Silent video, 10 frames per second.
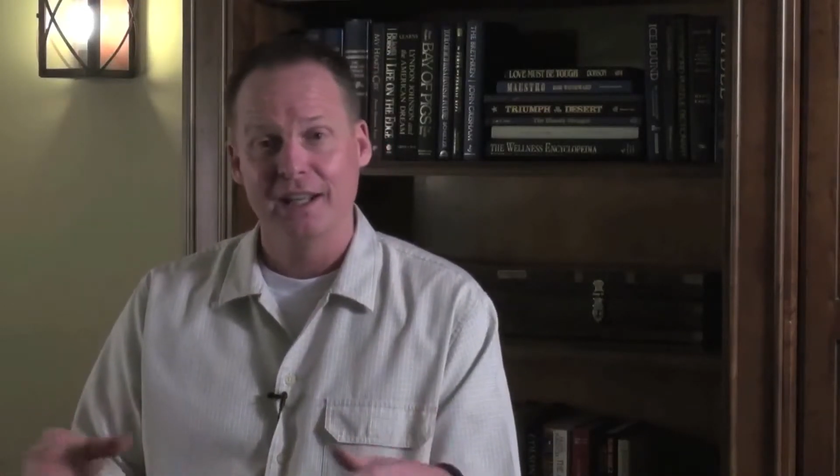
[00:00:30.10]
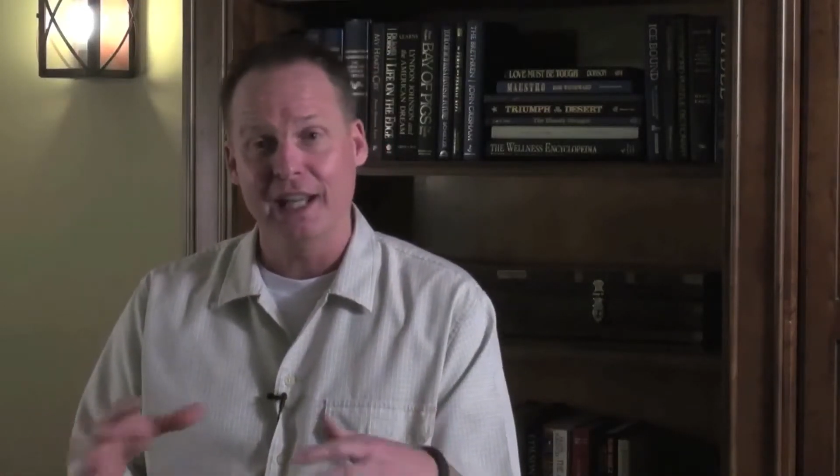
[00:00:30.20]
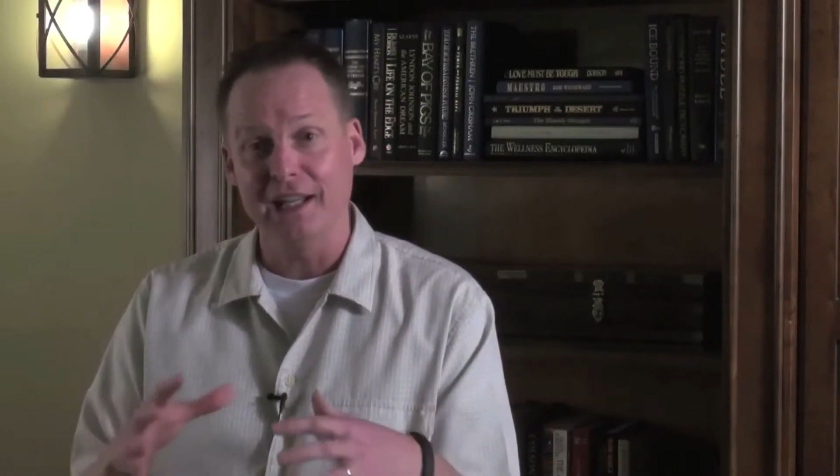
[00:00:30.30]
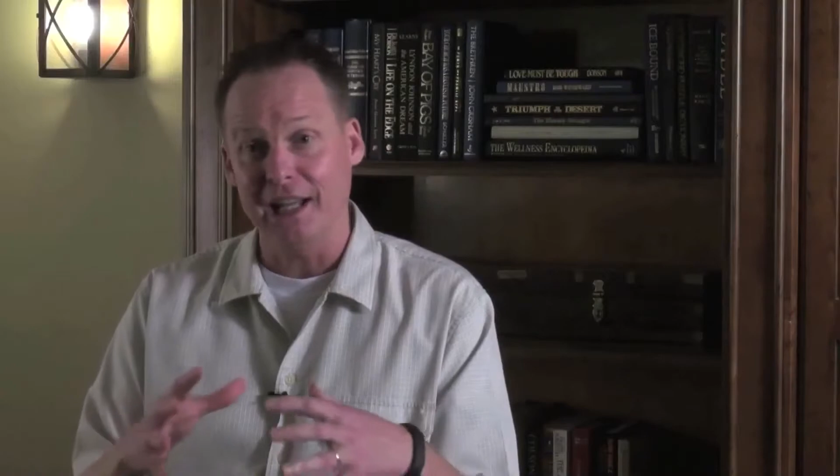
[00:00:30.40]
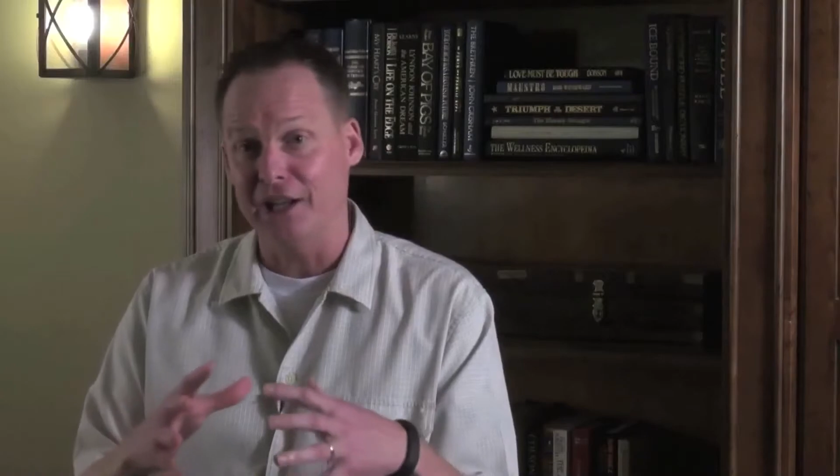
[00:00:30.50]

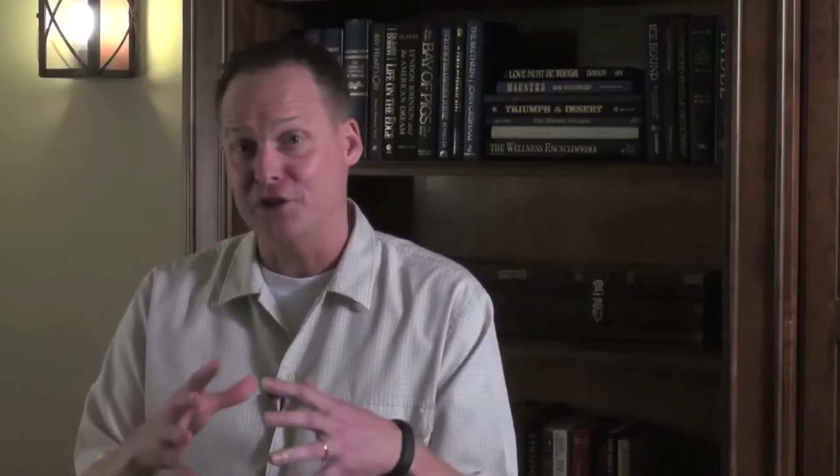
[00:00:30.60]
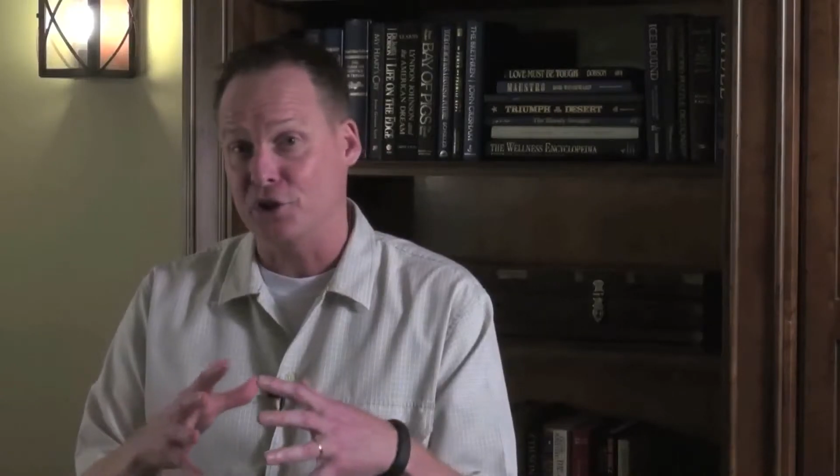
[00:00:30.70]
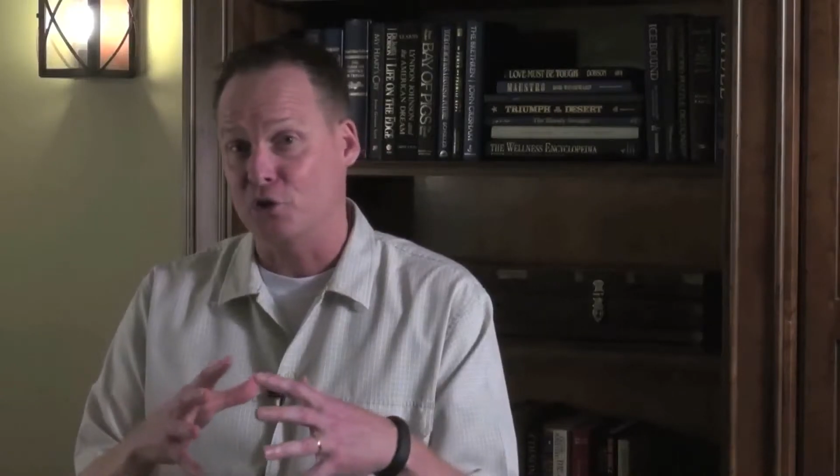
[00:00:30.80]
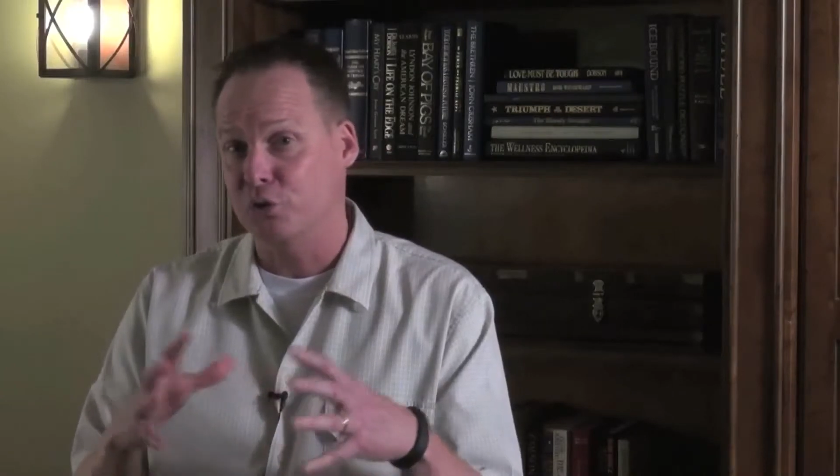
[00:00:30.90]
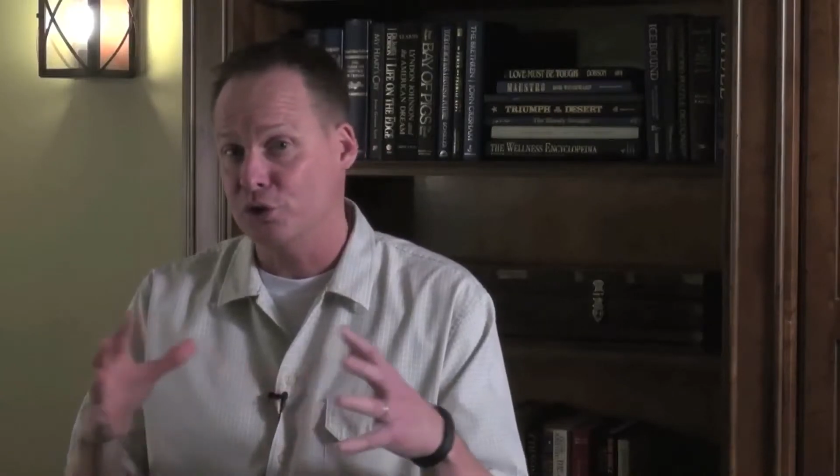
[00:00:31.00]
And it's
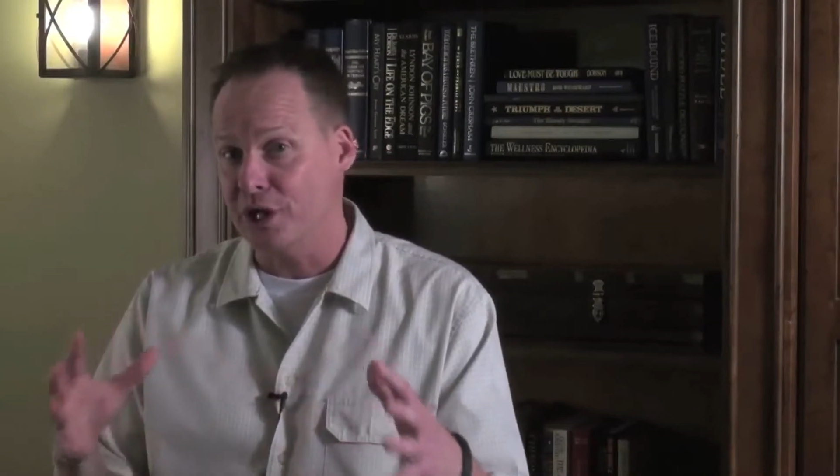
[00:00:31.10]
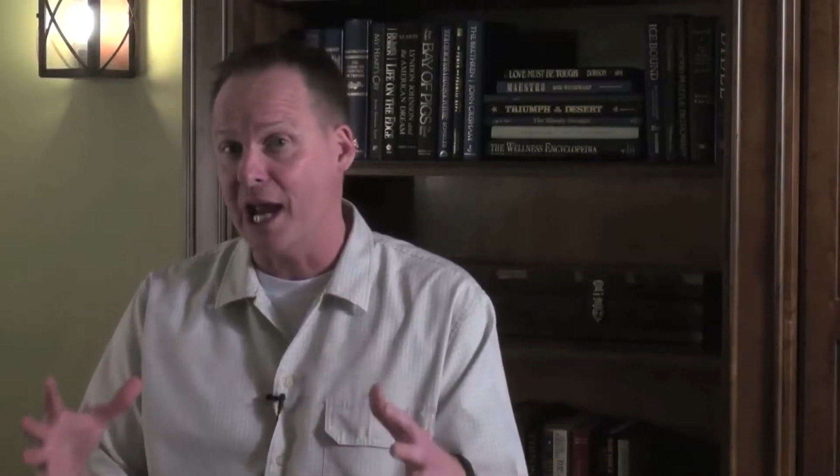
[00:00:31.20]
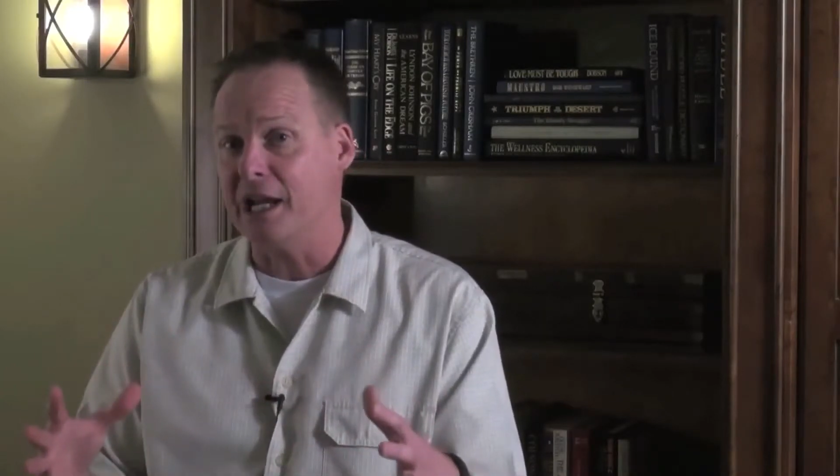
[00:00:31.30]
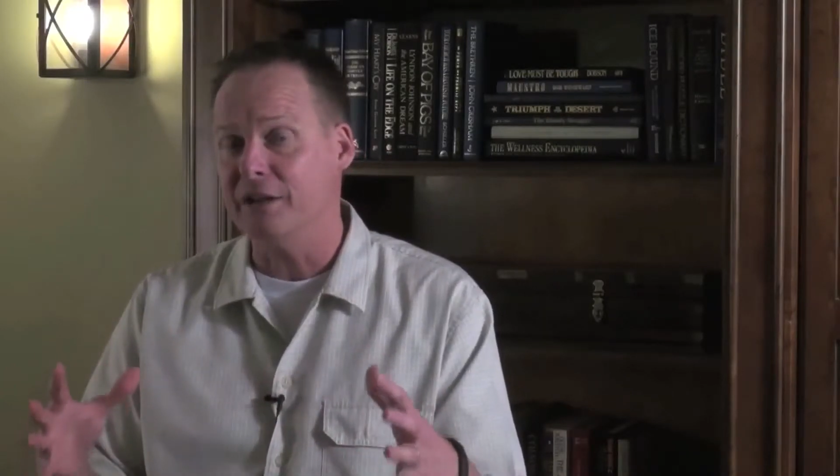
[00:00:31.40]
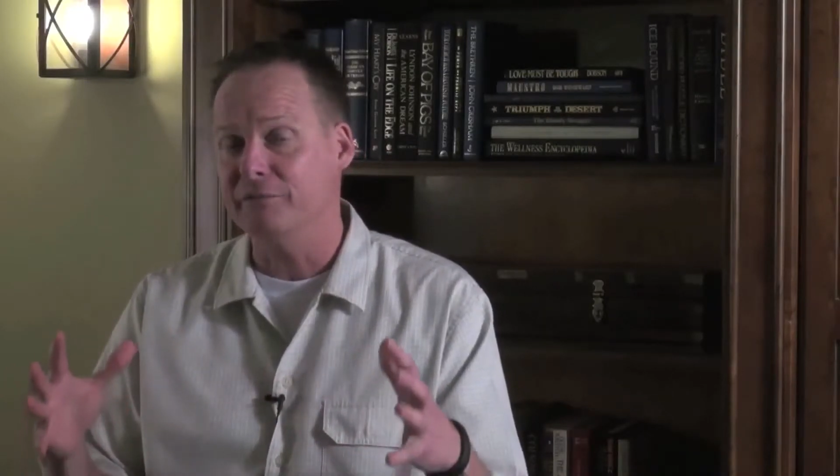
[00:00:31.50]
a
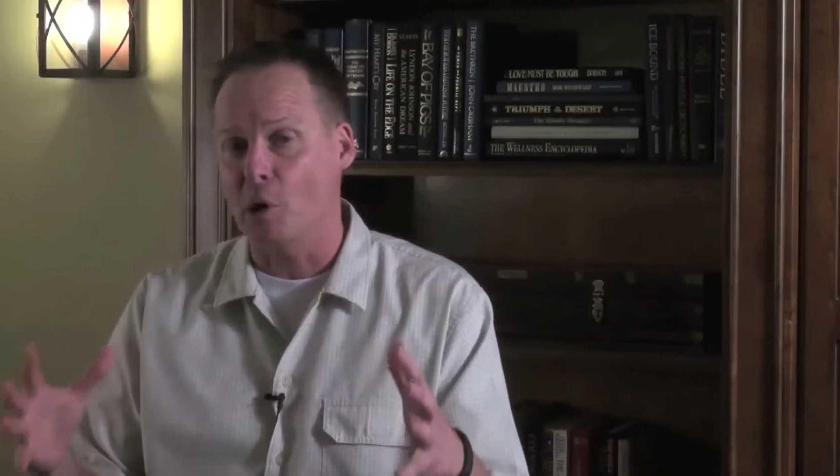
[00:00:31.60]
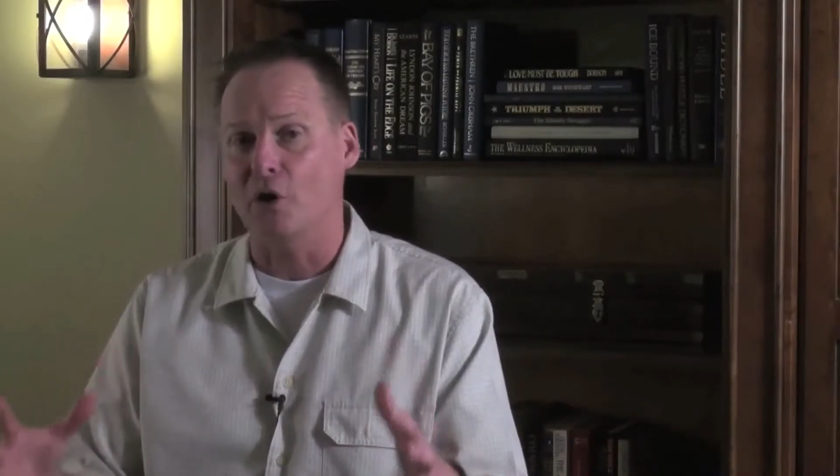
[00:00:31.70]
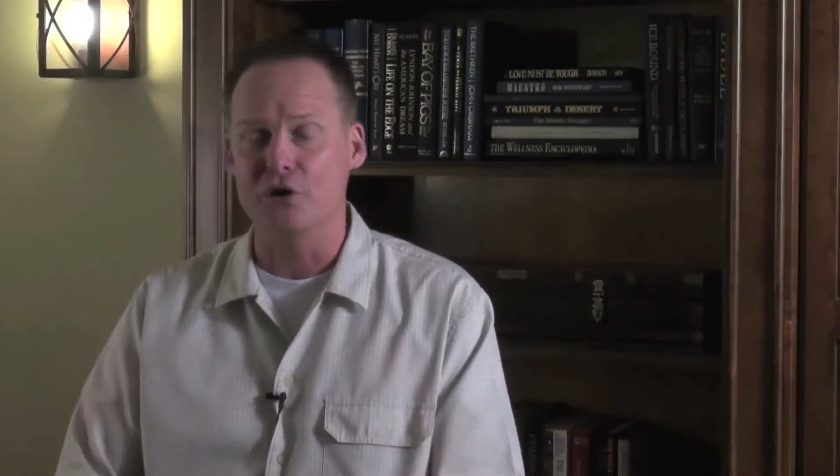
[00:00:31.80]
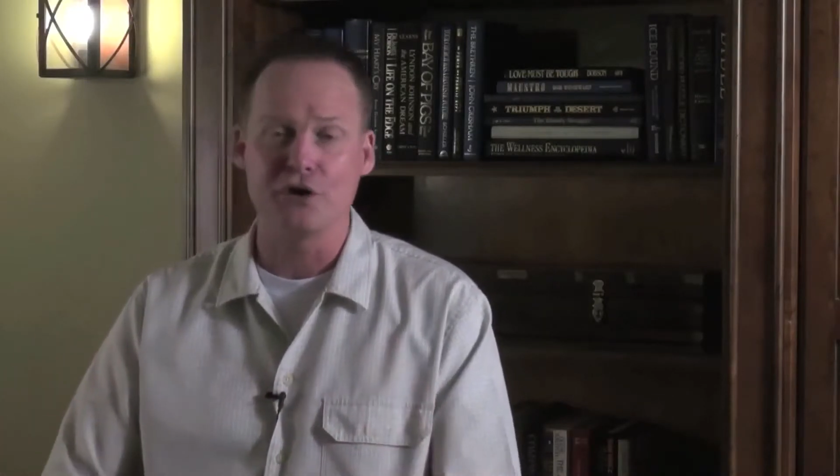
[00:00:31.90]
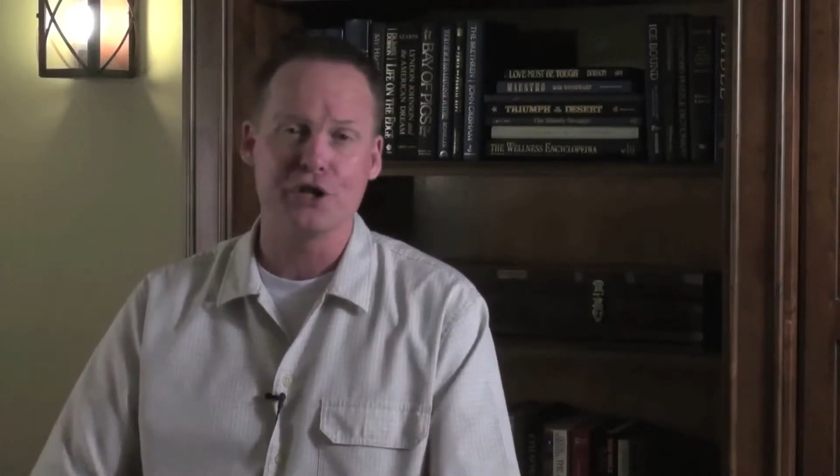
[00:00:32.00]
creative
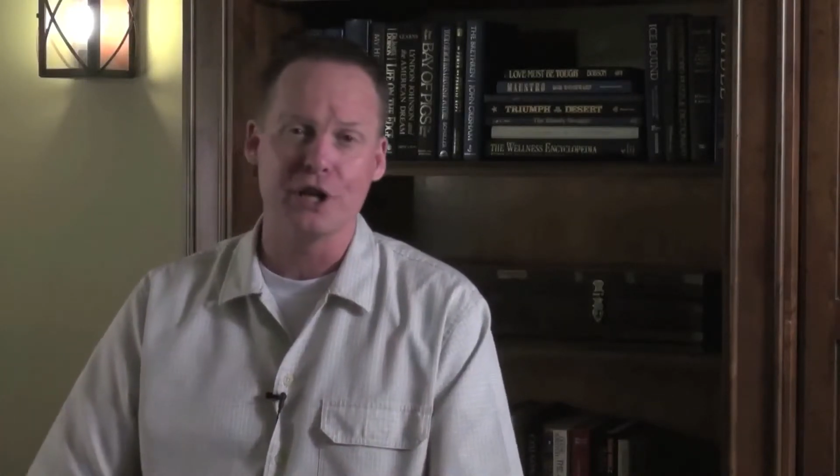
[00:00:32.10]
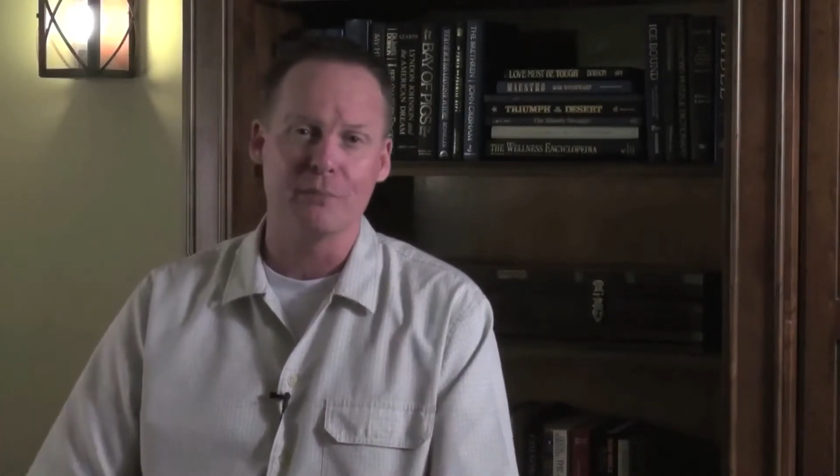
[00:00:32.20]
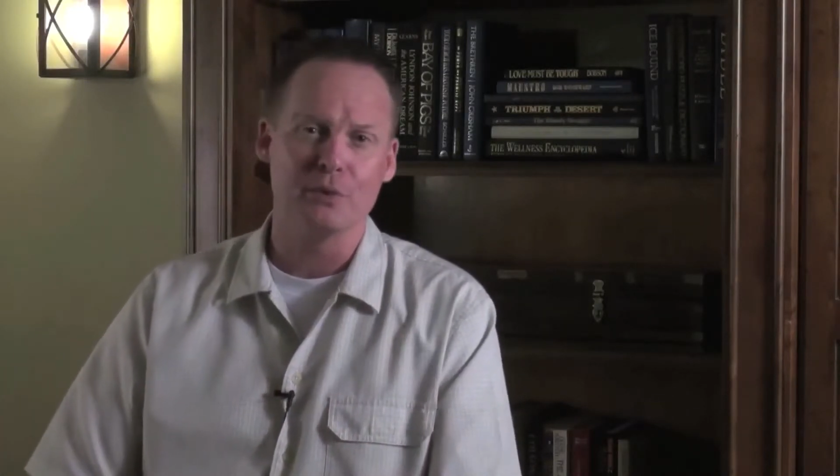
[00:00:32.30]
partnership